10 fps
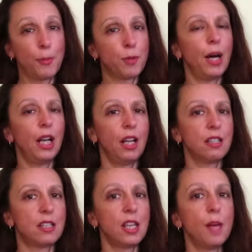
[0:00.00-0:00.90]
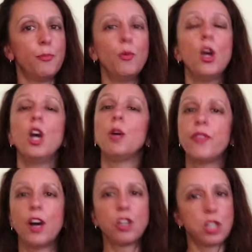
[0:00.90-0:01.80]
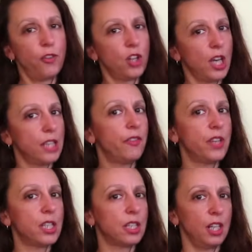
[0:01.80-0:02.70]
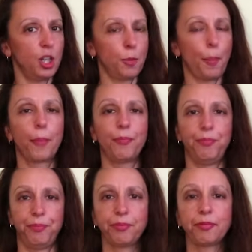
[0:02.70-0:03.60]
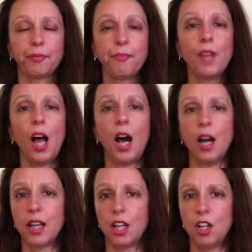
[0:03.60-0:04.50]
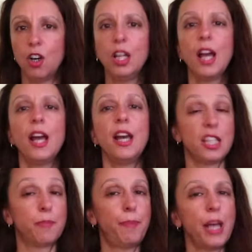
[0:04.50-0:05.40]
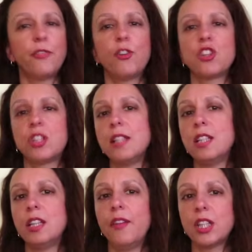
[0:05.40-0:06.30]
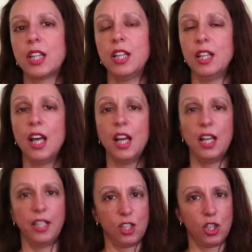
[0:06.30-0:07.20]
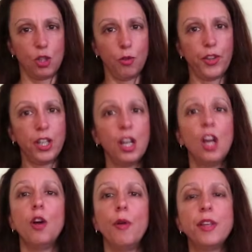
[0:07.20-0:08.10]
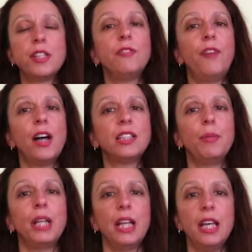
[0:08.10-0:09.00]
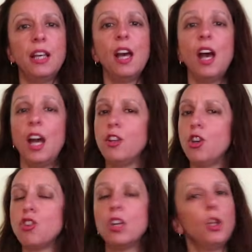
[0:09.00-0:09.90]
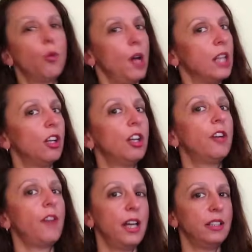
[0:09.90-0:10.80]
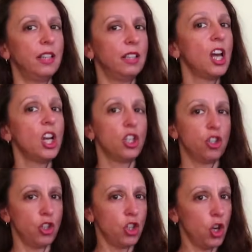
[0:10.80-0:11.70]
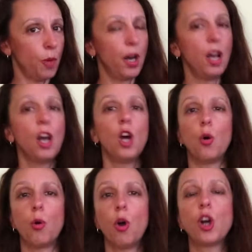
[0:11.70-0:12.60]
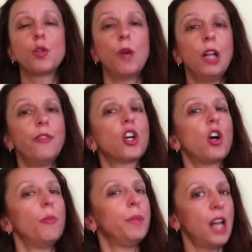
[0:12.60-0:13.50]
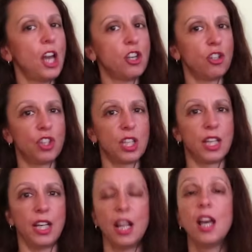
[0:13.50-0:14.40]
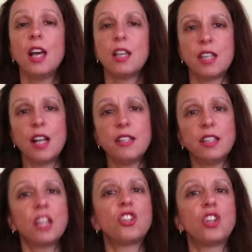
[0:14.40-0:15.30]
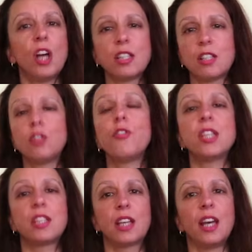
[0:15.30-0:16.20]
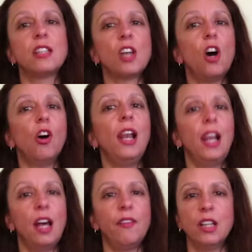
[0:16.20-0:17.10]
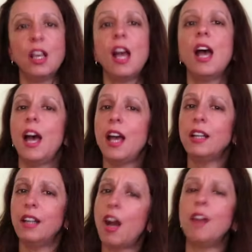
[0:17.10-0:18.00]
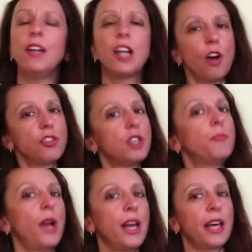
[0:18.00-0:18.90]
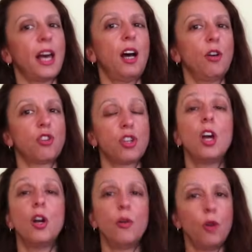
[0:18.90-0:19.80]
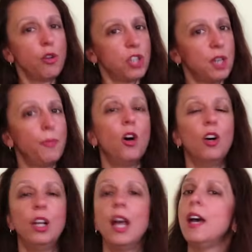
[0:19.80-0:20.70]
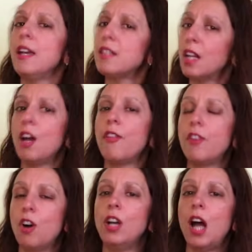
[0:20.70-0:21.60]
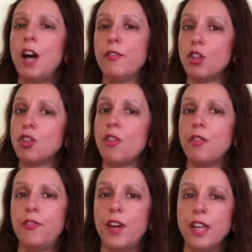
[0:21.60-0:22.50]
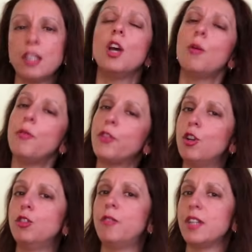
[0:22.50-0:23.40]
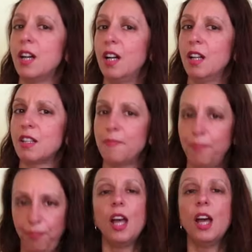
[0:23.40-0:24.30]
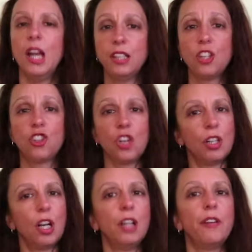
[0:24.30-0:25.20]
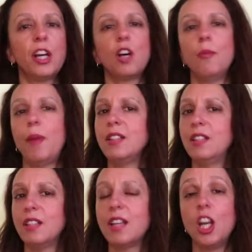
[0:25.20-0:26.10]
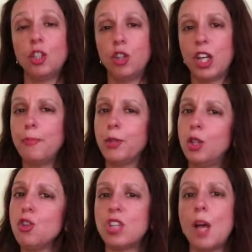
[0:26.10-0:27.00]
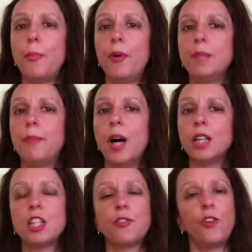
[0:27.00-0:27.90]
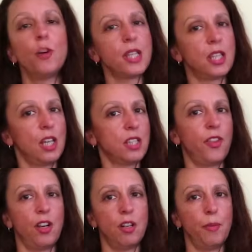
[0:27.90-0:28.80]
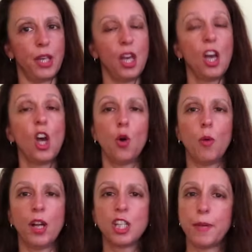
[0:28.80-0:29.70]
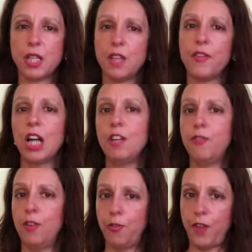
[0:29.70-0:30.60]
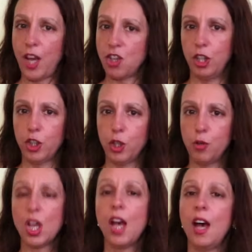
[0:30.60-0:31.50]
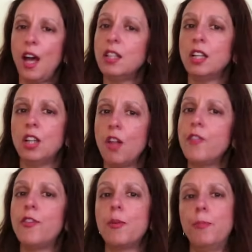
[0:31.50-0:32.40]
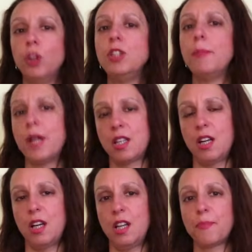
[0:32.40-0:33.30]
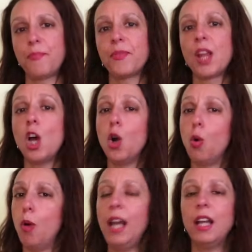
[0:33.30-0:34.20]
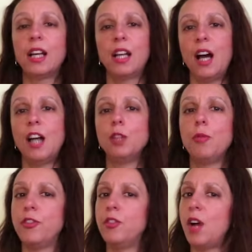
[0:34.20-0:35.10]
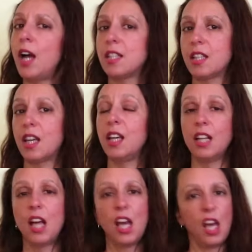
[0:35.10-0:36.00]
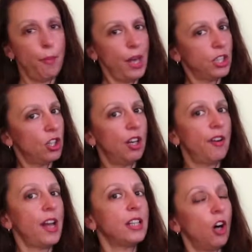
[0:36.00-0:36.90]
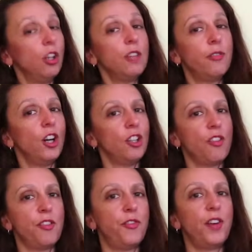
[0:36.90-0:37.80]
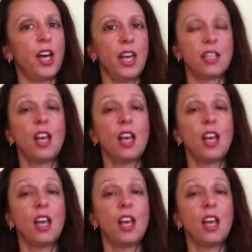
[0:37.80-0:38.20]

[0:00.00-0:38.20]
balance sebum without suffocating the skin. Argan oil is best for sensitive skin. It is soothing, rich in vitamin E and usually well tolerated. Jojoba works well for combination skin since it adjusts to the skin's oil level and rarely causes breakouts. Rosehip oil is another oil I have used on the face with good results. It is generally recommended to keep 2 separate bottles for massage therapy, one specifically for facial use and another for body massage. While a client with dry skin may tolerate olive oil on the face,